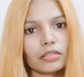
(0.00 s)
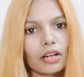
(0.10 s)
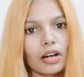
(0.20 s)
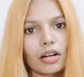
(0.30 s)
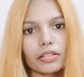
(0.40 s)

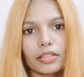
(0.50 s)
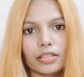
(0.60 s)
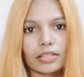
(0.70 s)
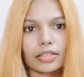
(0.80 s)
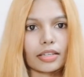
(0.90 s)

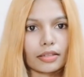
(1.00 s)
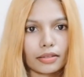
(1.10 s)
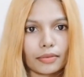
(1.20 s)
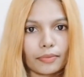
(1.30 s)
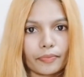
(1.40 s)
artistic
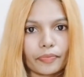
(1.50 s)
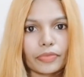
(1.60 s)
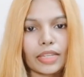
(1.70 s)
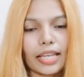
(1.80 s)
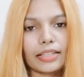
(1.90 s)

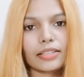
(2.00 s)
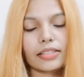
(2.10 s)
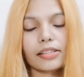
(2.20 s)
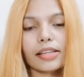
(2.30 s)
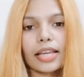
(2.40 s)

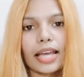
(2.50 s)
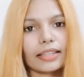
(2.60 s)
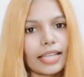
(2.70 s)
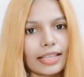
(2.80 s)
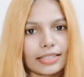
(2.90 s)
things
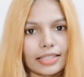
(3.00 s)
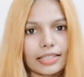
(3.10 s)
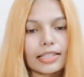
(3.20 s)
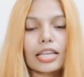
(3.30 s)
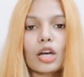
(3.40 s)
and
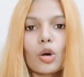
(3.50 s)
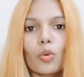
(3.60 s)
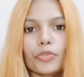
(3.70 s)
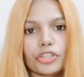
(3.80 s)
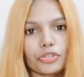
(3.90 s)
aesthetic,
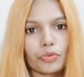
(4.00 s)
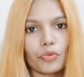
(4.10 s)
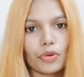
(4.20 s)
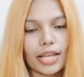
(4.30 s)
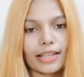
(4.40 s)
which is
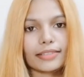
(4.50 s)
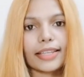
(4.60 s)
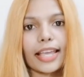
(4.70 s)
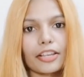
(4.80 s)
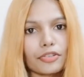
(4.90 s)
called as the
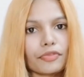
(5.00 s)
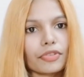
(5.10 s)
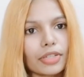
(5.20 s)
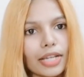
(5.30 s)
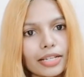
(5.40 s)
Age of
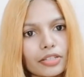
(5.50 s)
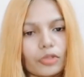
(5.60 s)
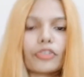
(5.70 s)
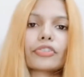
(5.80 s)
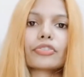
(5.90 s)
Renaissance.
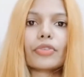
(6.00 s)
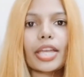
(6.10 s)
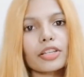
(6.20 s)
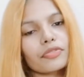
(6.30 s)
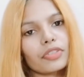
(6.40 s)
So
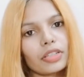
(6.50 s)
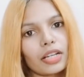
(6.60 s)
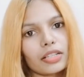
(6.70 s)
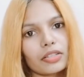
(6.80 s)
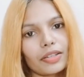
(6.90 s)
Age of
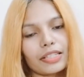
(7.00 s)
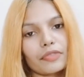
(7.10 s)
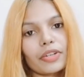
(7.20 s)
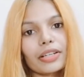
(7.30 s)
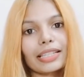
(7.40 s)
Renaissance is a
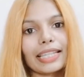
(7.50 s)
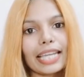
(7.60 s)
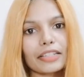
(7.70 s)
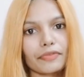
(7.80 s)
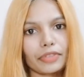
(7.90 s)
very
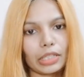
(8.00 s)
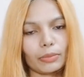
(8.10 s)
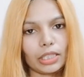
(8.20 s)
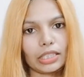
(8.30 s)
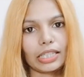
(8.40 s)
late
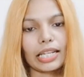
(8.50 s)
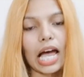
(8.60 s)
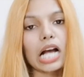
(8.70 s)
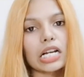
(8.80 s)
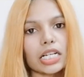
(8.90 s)
phenomenon that
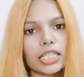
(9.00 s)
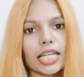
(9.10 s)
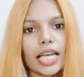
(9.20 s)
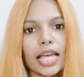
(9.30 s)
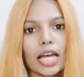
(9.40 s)
occurred
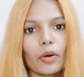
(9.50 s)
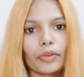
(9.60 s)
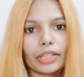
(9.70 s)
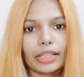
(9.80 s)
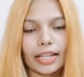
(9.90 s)

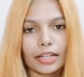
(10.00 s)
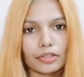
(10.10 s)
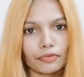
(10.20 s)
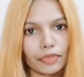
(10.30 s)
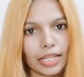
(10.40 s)
on the land of
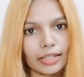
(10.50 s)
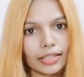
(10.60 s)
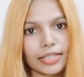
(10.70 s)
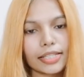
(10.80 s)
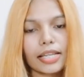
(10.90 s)

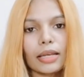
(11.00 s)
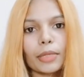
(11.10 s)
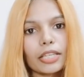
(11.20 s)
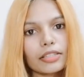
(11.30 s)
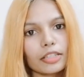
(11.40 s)
England
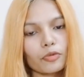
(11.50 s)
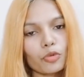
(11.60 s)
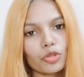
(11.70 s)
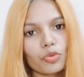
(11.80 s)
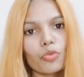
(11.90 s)
because it
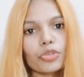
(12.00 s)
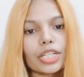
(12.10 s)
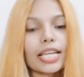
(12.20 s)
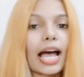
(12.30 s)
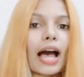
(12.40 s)
was
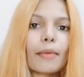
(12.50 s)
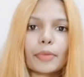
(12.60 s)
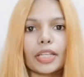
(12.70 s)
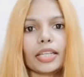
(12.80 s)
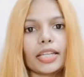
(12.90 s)
already
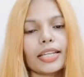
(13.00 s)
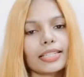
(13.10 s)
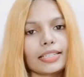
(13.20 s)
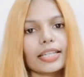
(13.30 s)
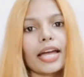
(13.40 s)
happening in
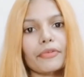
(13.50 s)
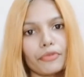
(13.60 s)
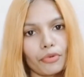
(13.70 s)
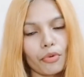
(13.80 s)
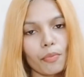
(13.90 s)
Italy and
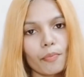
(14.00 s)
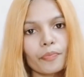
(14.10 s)
Rome,